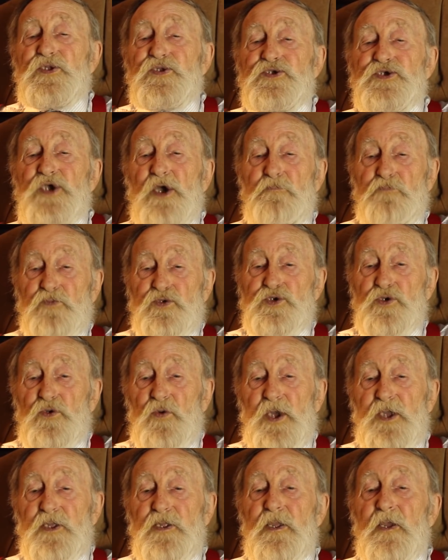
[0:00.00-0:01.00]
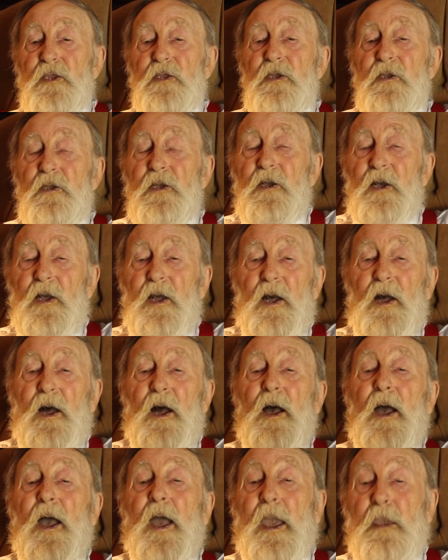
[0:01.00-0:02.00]
and tempt you in
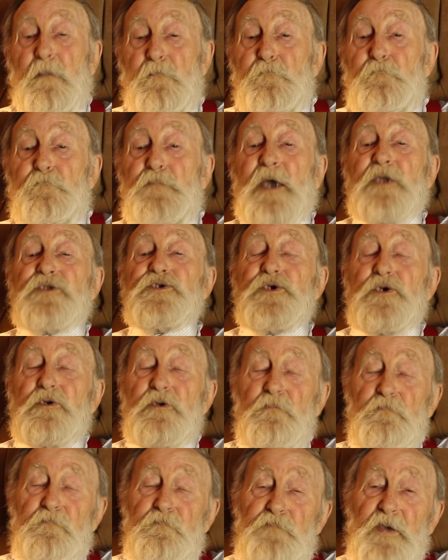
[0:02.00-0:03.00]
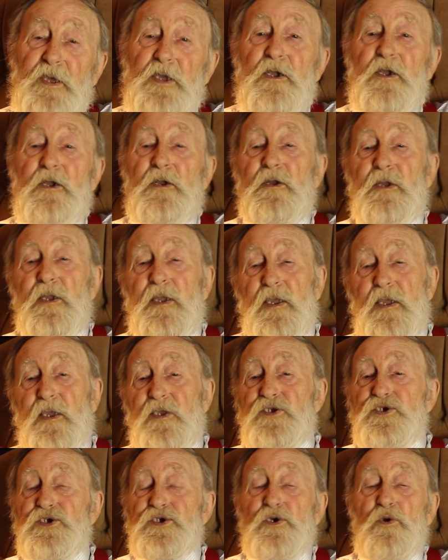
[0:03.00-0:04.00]
a better, bigger,
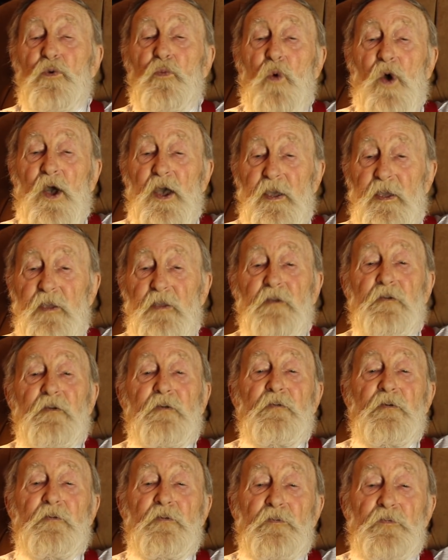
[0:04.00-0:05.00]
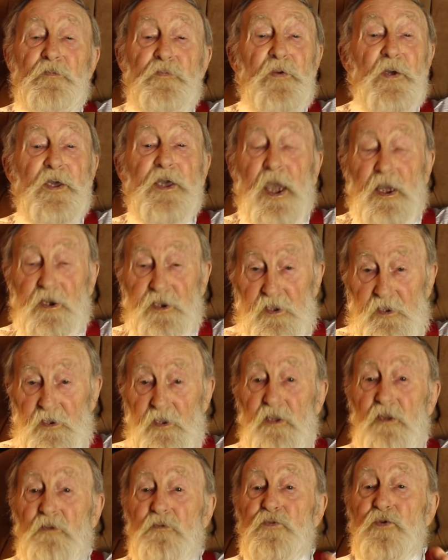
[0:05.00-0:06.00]
easier way. Forget it.
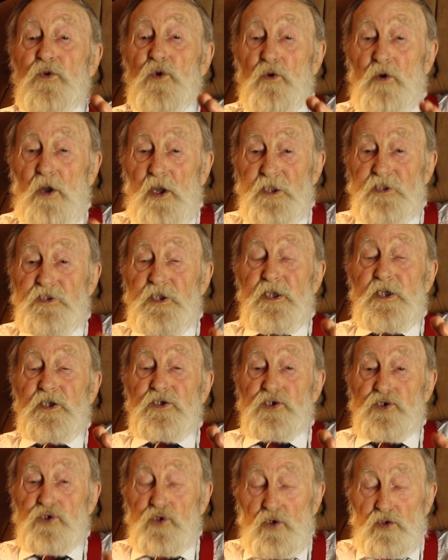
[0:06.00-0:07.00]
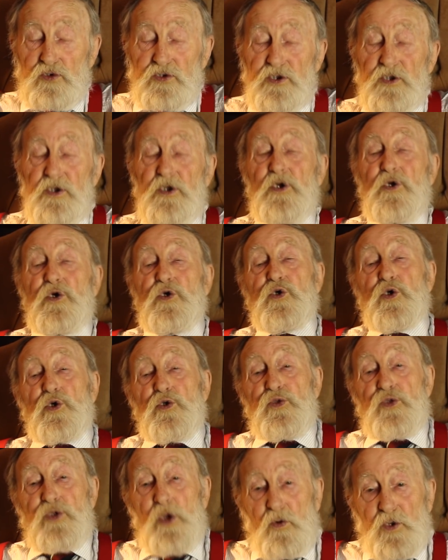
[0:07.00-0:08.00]
If your idea is good, you
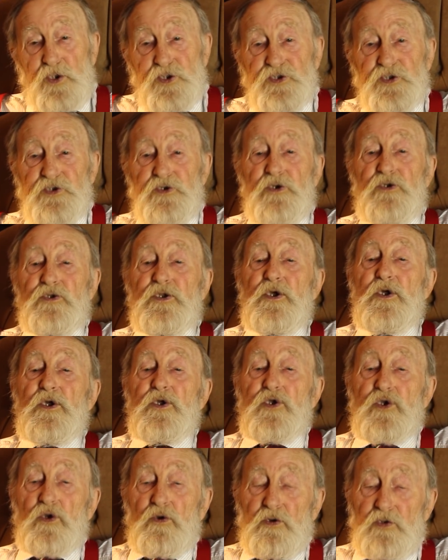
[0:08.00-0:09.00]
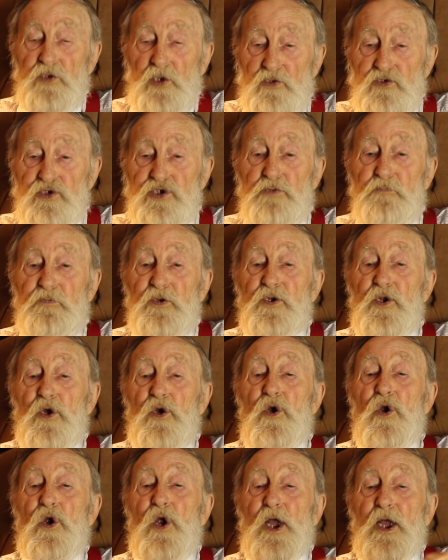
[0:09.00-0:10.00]
know it's good, you're an
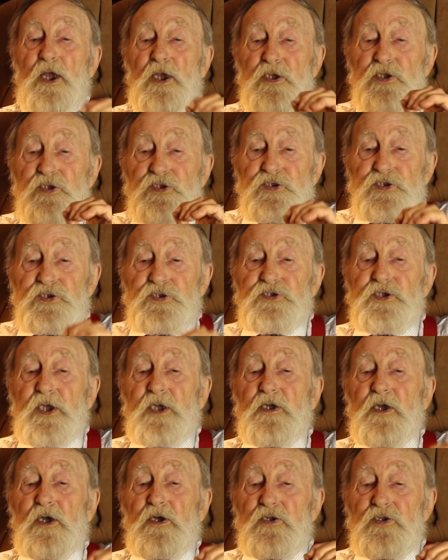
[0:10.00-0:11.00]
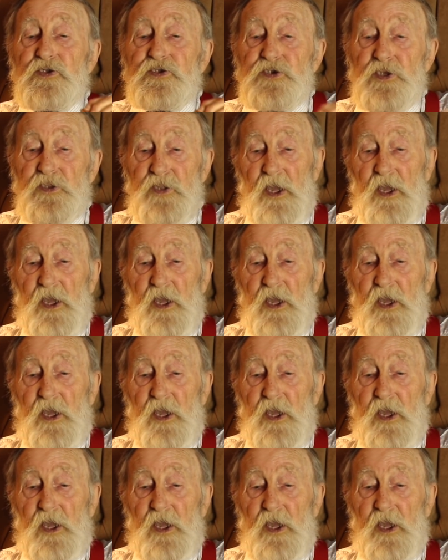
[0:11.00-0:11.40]
entrepreneur, stick to